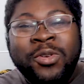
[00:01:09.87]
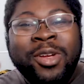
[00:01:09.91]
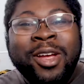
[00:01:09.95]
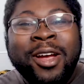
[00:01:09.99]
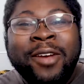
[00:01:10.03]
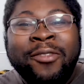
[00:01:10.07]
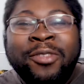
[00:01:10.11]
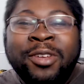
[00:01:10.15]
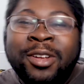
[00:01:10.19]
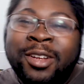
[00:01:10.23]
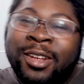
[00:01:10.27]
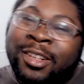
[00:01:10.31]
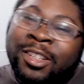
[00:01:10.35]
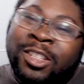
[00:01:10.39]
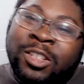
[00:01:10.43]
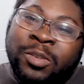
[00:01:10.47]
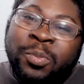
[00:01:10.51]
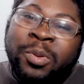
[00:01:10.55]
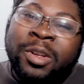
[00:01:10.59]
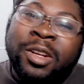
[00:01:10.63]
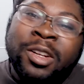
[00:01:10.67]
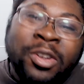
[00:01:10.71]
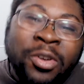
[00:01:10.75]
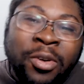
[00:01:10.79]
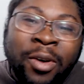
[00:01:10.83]
you have to
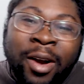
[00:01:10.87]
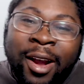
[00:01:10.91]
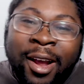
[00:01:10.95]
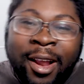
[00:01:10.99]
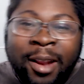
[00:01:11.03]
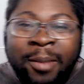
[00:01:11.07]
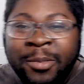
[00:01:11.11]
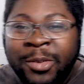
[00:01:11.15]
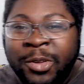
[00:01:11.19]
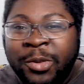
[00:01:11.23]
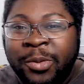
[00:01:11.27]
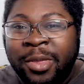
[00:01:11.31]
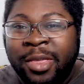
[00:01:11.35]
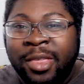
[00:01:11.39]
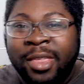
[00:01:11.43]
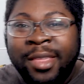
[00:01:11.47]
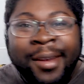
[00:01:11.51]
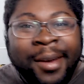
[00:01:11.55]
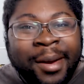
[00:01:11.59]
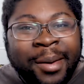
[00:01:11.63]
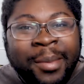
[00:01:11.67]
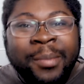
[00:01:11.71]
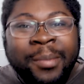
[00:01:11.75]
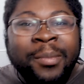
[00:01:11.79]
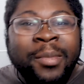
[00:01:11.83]
split your items with
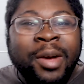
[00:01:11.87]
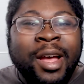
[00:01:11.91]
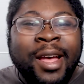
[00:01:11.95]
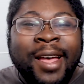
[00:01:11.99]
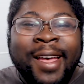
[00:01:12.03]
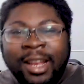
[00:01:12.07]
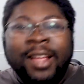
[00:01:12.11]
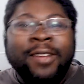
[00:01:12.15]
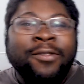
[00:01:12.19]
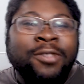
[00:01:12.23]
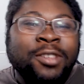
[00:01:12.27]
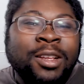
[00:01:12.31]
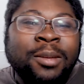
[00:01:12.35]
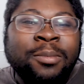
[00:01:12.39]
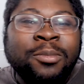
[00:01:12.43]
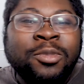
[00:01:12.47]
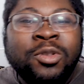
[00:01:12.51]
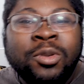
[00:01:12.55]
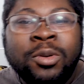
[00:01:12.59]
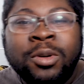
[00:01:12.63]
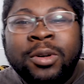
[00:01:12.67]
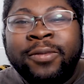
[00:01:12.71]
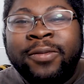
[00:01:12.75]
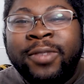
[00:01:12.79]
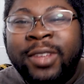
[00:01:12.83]
them and have some
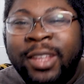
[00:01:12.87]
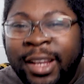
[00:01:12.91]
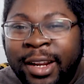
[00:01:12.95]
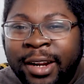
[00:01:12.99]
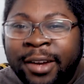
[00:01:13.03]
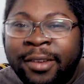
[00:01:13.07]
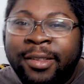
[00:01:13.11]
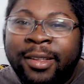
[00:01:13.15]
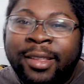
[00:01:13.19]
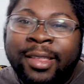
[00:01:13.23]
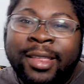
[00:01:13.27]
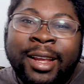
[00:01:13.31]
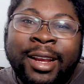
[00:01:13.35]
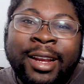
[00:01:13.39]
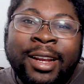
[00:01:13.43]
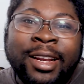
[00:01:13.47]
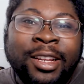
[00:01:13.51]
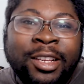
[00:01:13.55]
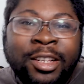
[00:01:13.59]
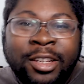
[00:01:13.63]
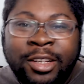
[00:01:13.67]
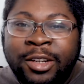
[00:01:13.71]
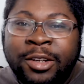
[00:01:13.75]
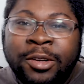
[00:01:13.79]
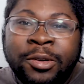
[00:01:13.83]
sort of gear that they
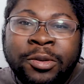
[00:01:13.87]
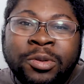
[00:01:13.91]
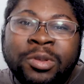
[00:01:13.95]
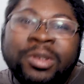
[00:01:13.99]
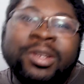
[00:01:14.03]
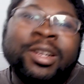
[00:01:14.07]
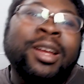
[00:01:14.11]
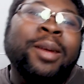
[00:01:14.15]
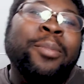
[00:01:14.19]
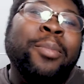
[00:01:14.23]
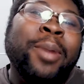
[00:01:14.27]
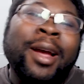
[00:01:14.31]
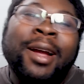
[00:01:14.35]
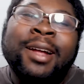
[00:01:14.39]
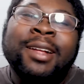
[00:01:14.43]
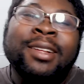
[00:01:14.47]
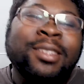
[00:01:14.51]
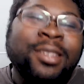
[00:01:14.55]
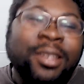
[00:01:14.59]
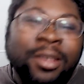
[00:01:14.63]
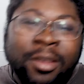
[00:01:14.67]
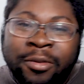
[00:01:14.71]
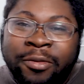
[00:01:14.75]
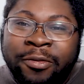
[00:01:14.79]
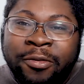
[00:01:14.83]
can use to get back
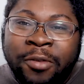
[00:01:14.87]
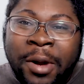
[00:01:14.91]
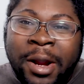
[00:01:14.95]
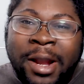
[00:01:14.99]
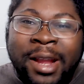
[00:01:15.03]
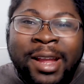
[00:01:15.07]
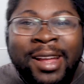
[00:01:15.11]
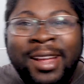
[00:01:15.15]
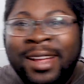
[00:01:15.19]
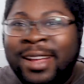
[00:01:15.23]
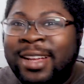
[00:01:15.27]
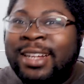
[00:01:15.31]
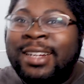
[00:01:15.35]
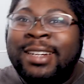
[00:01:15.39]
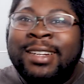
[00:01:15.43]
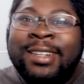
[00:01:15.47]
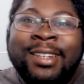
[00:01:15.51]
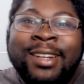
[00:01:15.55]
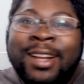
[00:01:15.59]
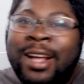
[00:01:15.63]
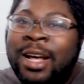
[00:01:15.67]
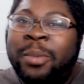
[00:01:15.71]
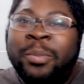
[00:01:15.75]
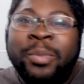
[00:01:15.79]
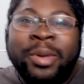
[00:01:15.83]
into the fray
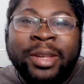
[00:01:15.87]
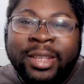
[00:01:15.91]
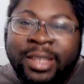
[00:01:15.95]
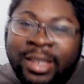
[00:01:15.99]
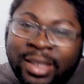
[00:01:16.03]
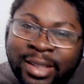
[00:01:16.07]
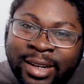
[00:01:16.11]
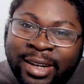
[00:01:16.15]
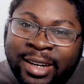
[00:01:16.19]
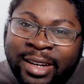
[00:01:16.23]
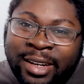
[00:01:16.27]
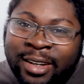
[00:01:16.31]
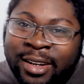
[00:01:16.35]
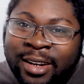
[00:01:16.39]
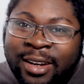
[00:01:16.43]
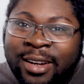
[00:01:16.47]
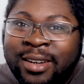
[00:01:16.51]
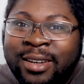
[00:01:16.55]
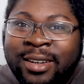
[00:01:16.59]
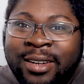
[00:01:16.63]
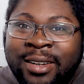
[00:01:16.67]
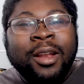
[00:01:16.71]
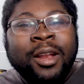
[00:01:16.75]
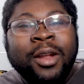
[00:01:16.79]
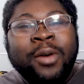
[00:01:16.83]
and not be a sitting
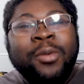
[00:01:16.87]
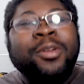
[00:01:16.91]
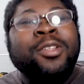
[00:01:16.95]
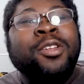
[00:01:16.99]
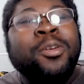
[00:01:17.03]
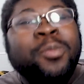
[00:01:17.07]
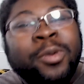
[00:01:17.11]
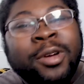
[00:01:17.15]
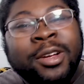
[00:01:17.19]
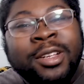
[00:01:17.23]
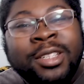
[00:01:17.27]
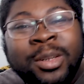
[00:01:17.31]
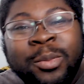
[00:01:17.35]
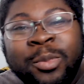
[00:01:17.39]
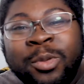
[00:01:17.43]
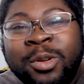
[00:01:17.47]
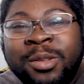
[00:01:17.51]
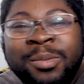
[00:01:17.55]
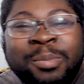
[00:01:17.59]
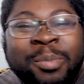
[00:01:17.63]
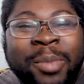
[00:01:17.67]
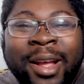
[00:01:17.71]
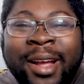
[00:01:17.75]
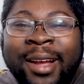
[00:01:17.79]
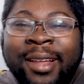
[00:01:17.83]
duck. Now when you bring
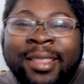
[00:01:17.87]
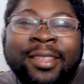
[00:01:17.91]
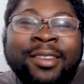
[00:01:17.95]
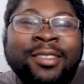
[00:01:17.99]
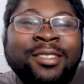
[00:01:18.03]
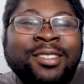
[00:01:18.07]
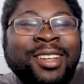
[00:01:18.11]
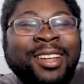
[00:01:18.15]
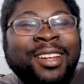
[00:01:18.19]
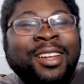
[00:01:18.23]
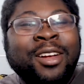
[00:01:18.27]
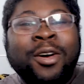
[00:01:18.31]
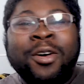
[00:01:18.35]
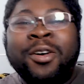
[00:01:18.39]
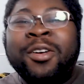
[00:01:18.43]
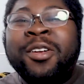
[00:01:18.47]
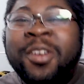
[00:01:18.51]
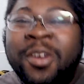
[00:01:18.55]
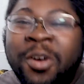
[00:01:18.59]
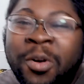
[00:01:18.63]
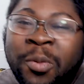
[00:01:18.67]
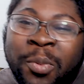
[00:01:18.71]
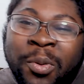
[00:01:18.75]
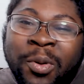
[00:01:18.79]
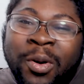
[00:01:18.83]
someone back, there's an
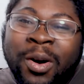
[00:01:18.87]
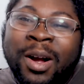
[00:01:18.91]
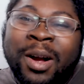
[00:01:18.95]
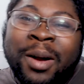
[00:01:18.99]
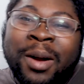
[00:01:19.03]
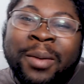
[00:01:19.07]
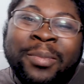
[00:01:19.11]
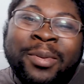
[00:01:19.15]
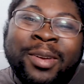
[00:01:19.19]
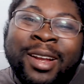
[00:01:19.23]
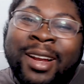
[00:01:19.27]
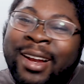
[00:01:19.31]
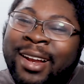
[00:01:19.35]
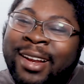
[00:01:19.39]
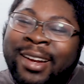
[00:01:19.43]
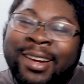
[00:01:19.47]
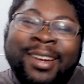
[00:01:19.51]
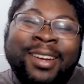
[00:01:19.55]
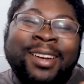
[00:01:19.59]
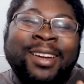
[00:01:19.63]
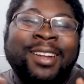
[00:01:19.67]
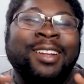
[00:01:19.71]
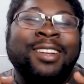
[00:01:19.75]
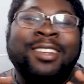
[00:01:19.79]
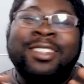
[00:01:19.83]
audio prompt
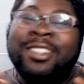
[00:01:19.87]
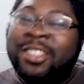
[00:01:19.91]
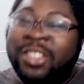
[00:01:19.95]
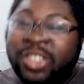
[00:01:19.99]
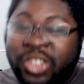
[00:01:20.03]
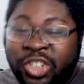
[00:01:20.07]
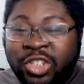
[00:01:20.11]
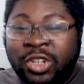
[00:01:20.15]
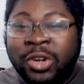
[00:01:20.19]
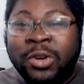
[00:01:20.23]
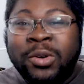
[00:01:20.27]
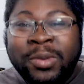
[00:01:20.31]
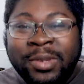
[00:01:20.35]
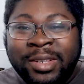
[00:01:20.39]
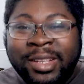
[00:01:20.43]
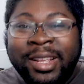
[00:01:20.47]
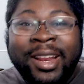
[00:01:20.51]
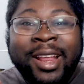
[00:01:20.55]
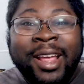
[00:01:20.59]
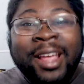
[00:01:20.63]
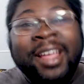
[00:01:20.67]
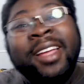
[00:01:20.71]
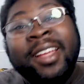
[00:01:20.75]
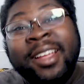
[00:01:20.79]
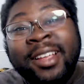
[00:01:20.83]
and it just shows
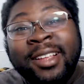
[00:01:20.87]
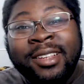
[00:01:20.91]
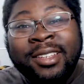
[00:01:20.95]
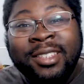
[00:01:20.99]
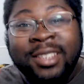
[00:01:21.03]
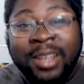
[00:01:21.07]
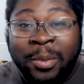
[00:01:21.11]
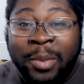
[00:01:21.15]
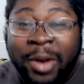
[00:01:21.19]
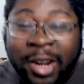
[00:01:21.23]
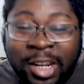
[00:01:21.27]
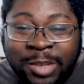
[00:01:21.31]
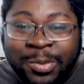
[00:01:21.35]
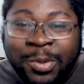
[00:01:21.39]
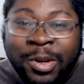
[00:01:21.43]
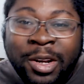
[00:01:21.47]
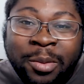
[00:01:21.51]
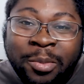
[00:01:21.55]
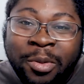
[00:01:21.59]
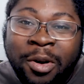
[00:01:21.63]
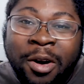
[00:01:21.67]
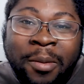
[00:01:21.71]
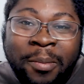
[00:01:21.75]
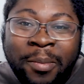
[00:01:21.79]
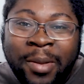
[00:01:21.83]
that, hey, somebody's
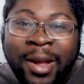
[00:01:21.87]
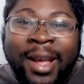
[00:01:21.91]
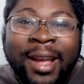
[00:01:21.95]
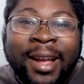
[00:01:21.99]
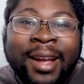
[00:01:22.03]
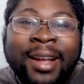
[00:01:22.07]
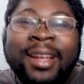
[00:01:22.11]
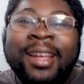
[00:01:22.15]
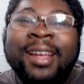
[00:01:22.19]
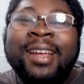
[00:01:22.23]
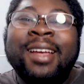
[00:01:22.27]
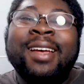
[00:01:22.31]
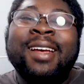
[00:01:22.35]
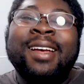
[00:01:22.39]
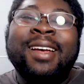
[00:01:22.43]
being brought back.